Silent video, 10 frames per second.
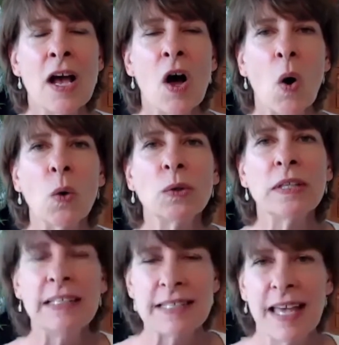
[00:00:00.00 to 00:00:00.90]

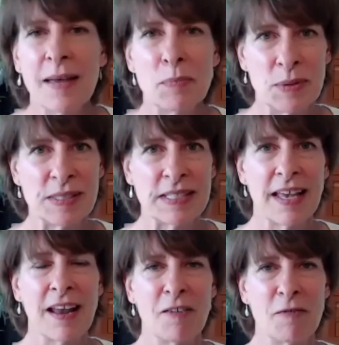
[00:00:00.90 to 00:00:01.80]
Only
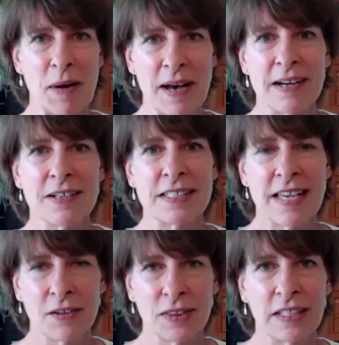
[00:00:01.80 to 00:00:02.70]
10% of buyers
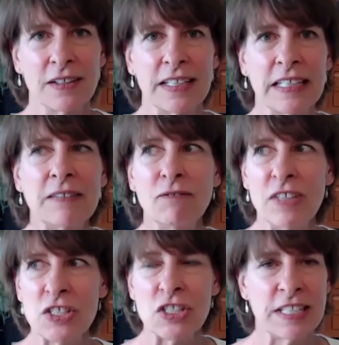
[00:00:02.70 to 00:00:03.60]
out there can
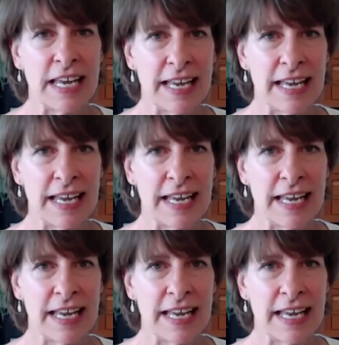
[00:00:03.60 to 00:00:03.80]
envision